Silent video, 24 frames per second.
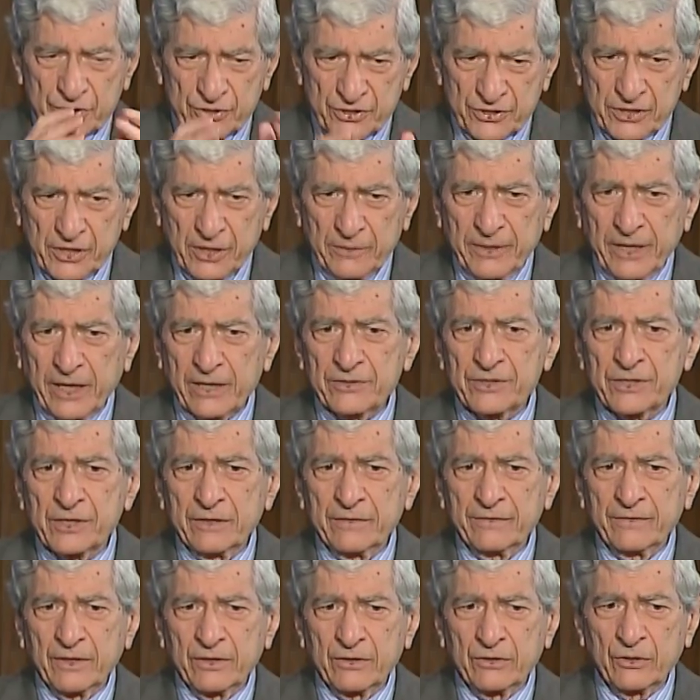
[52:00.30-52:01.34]
the CBS
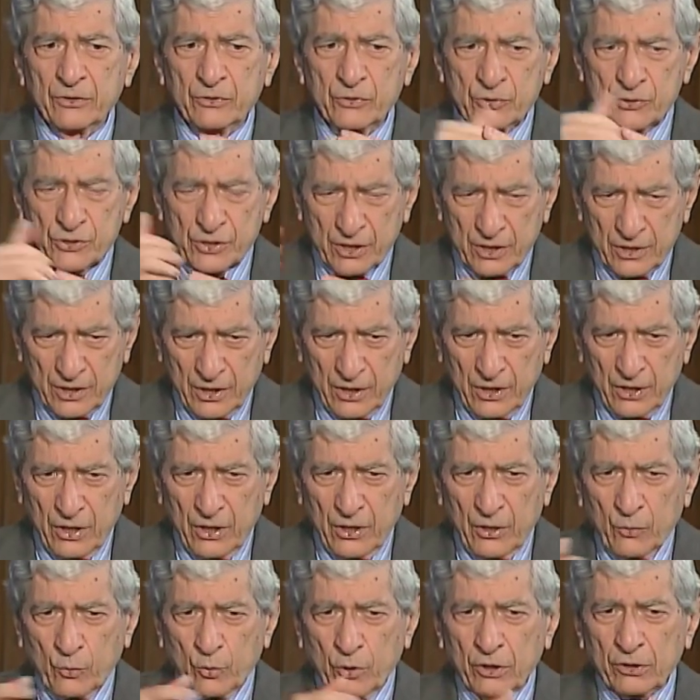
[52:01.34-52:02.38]
Evening News,
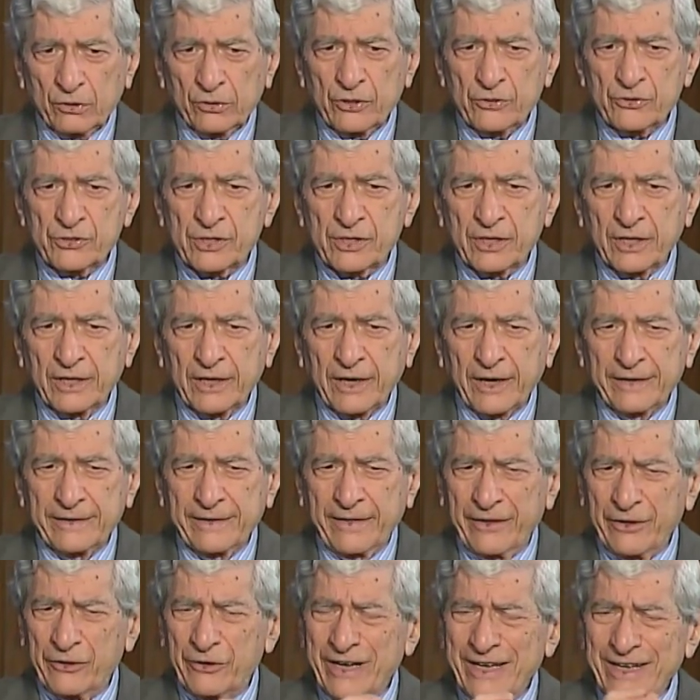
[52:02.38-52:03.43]
World News Tonight,
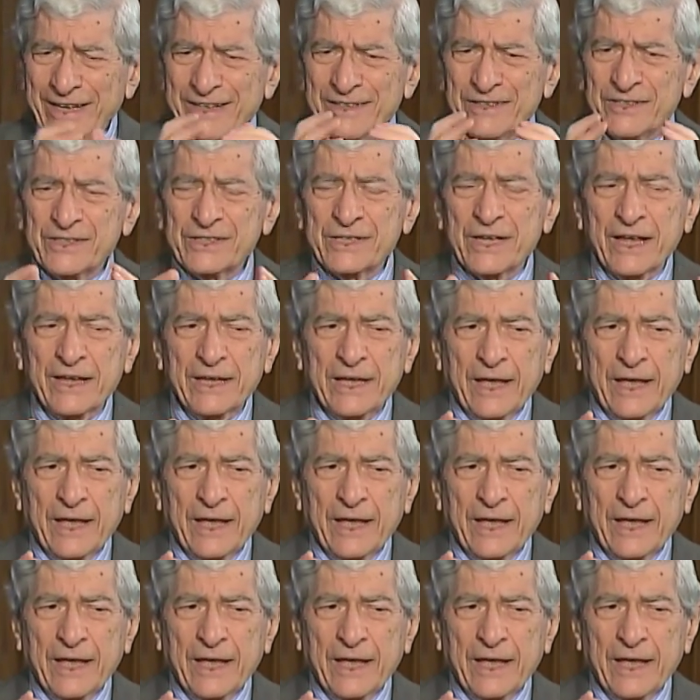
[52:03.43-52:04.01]
there is